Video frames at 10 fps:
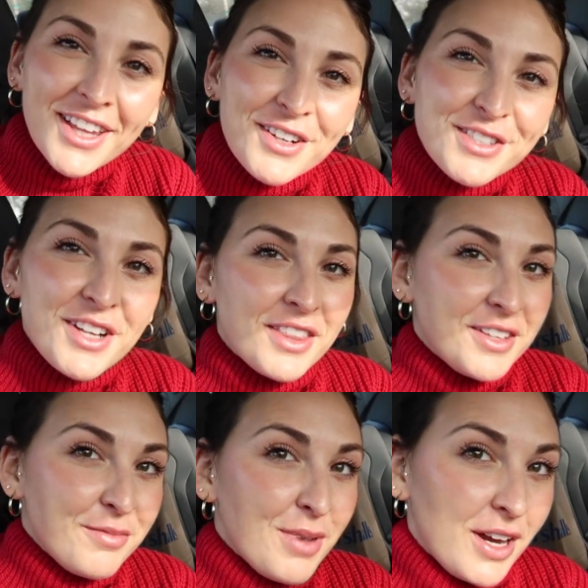There's
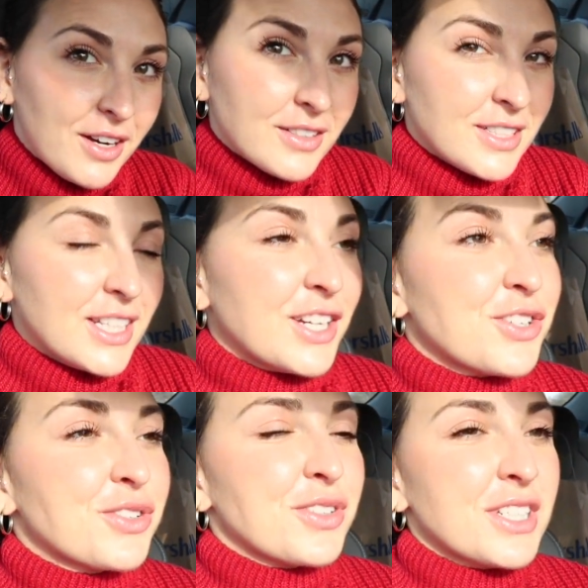nothing better than like
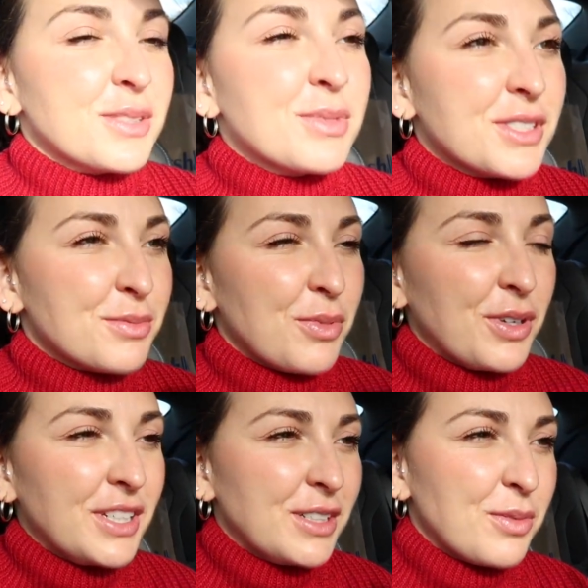Christmas
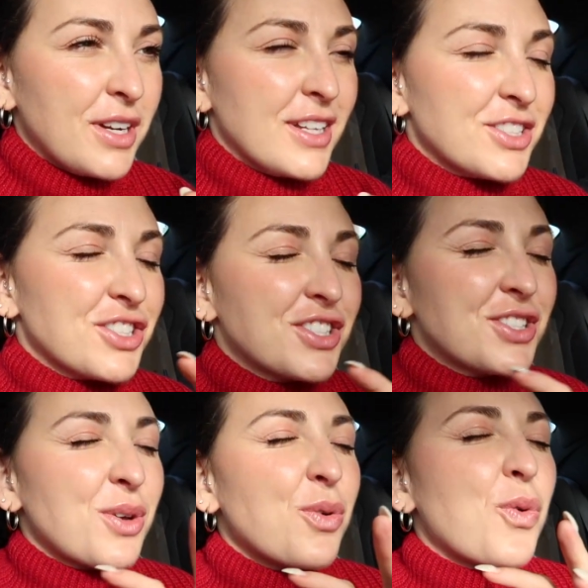morning when it's
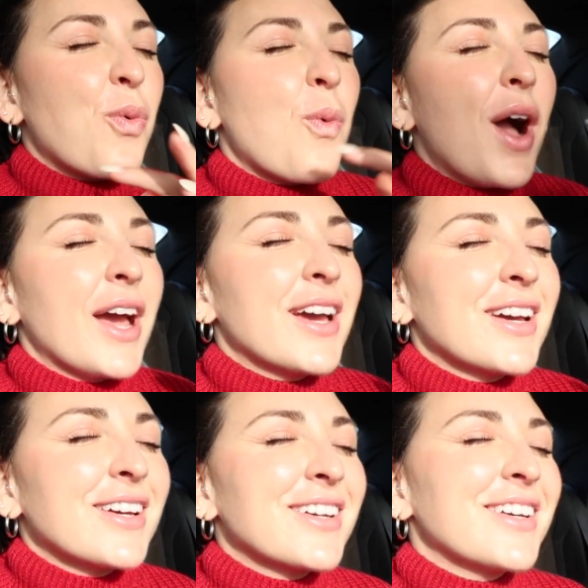just so
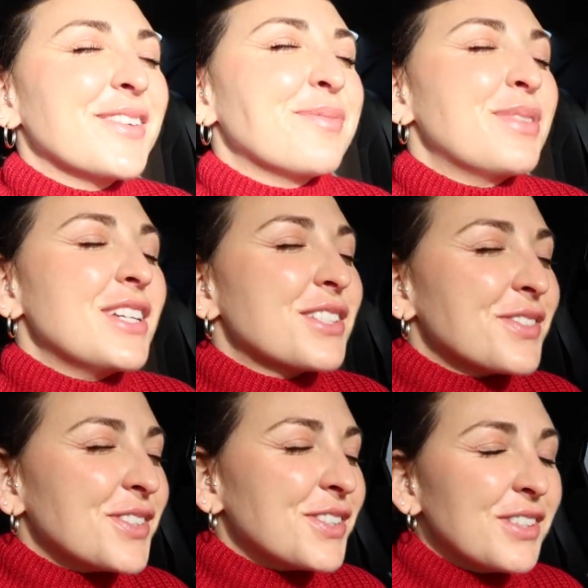quiet and
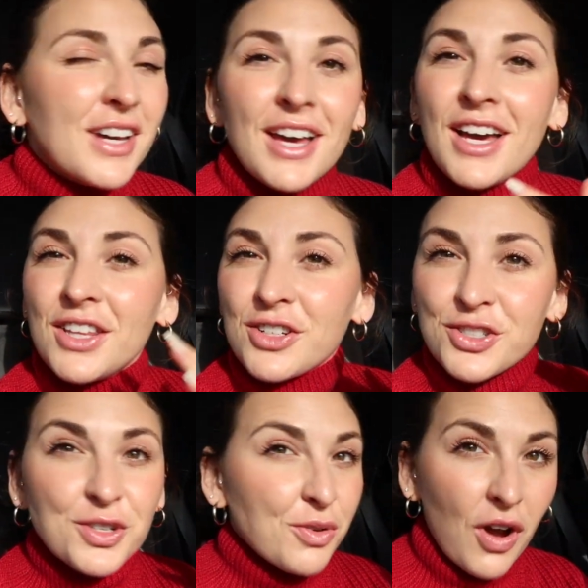peaceful. There's
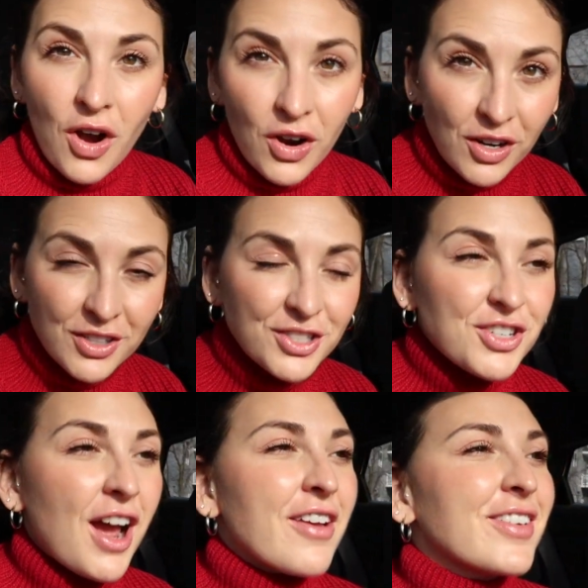no cars
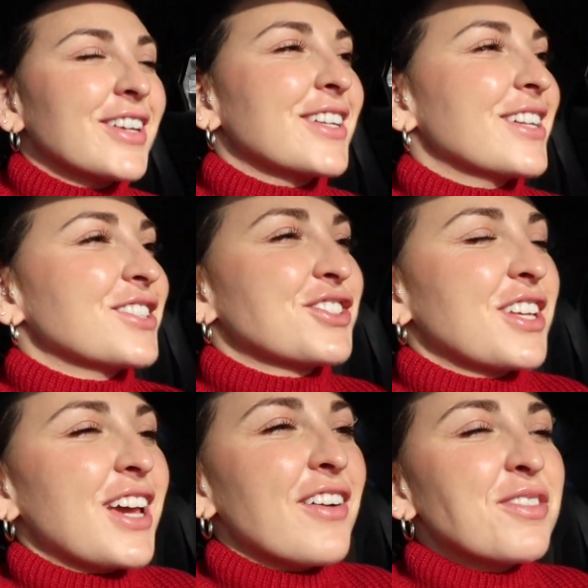driving and it's just
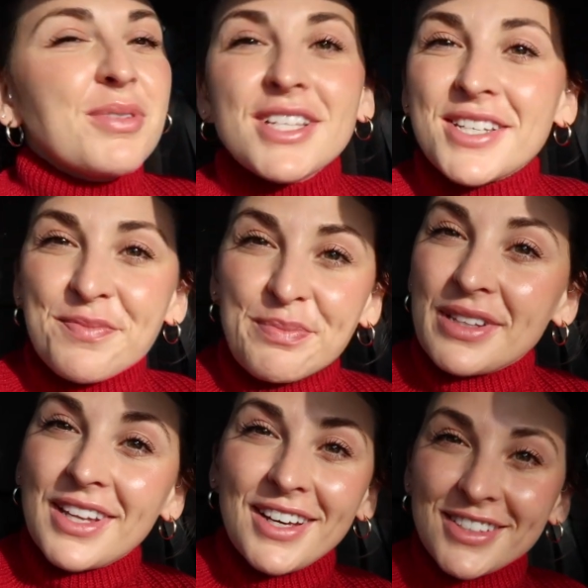like everybody's in
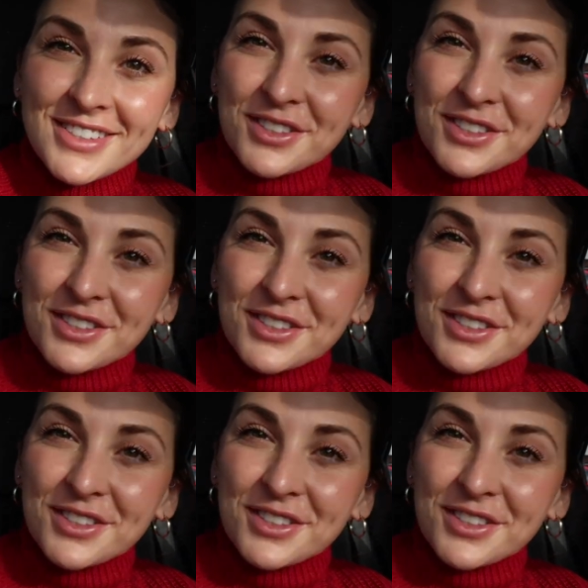bliss.